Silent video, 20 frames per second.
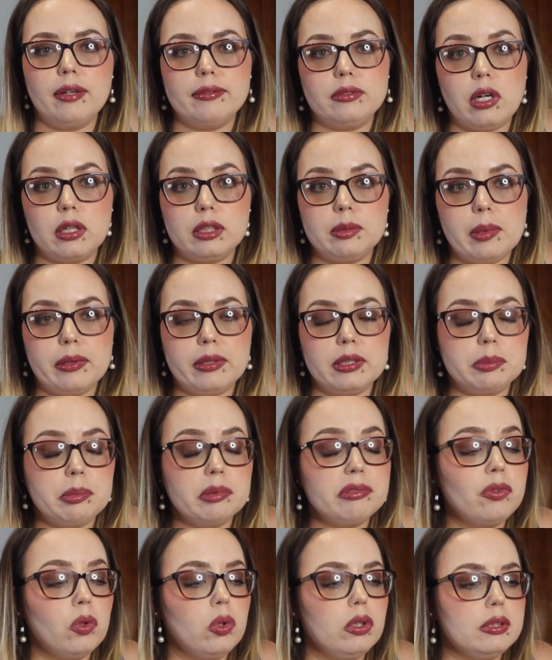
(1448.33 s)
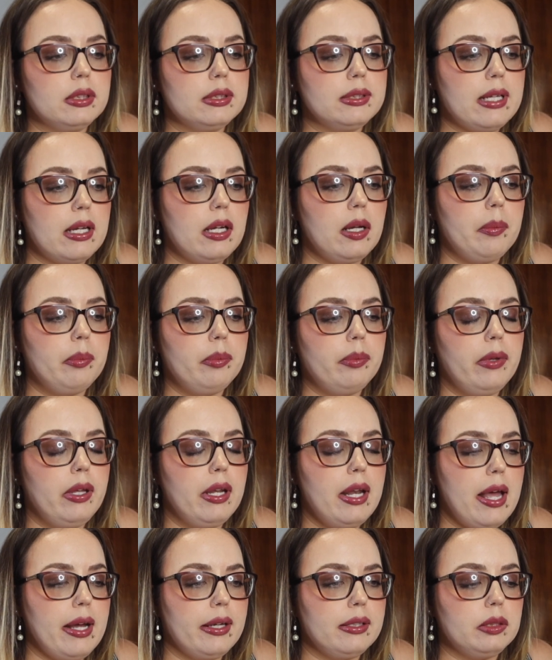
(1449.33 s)
I've talked about this before, to set up the
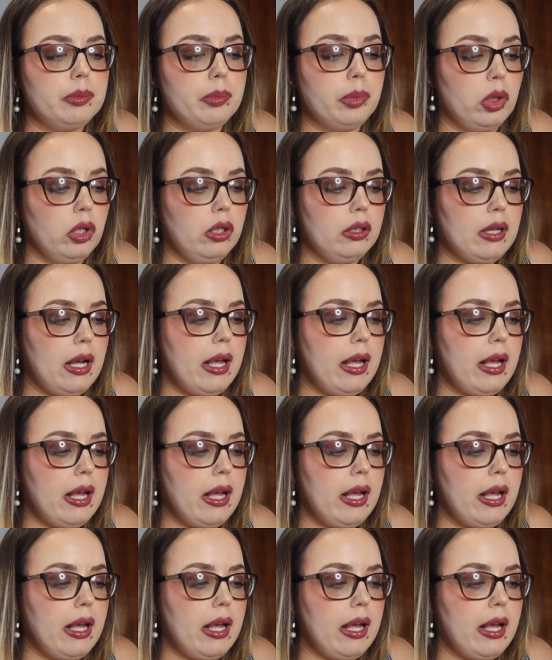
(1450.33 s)
next book.